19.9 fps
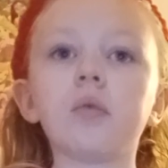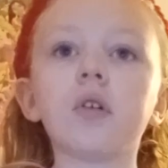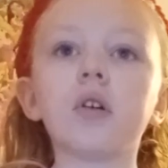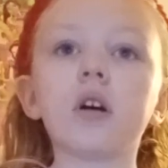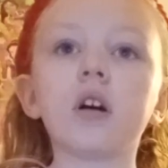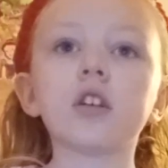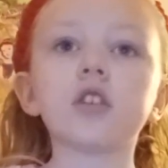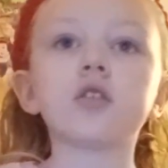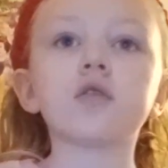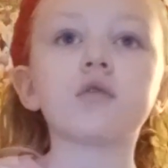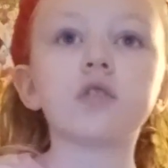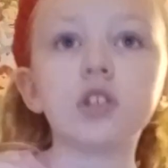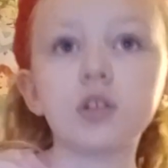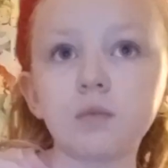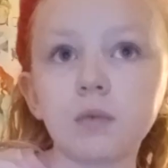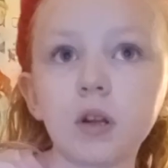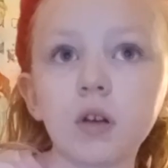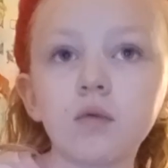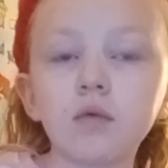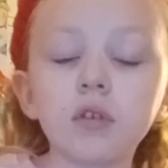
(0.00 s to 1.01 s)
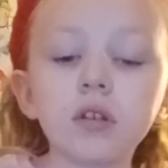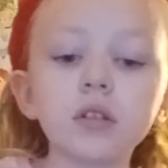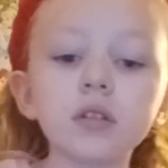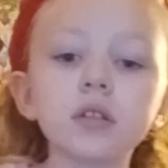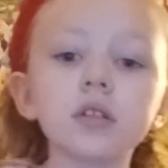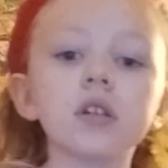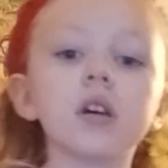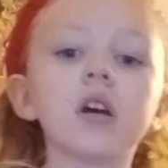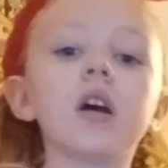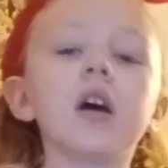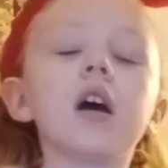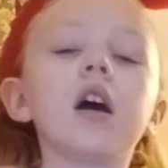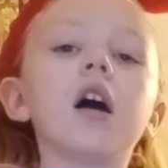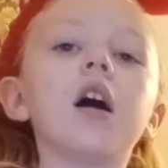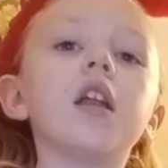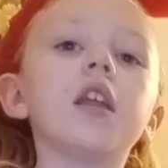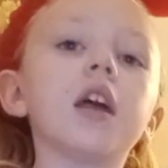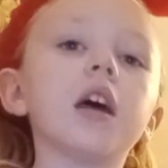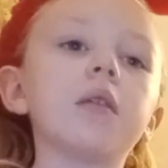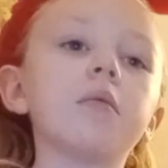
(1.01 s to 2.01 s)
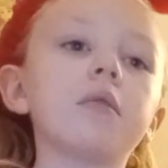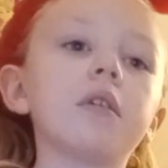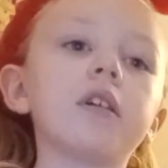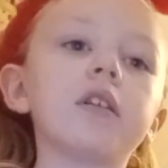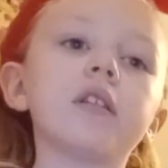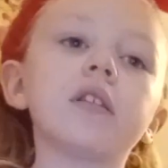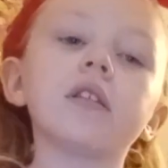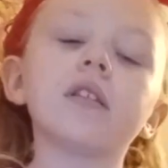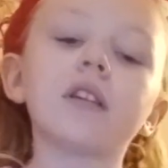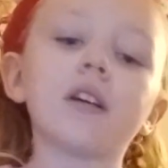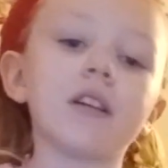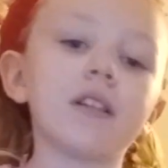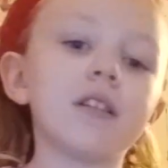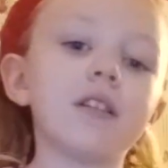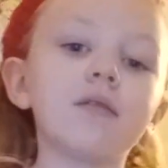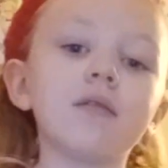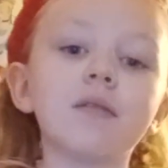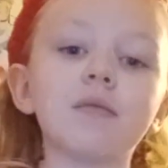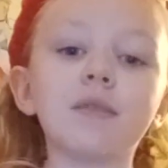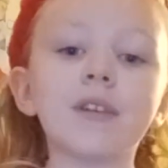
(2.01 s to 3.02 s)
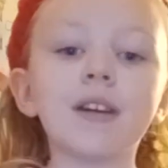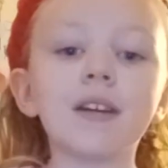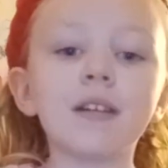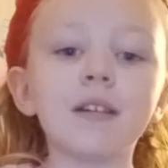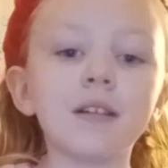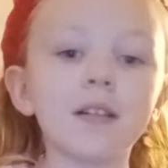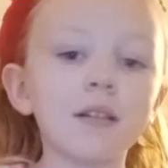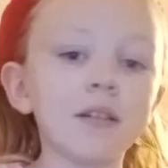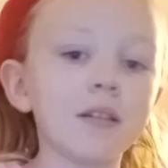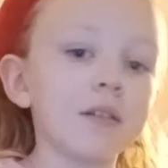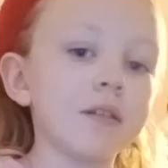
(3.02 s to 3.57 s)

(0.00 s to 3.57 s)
but Squishmallow ones. And I had my little teddy with me.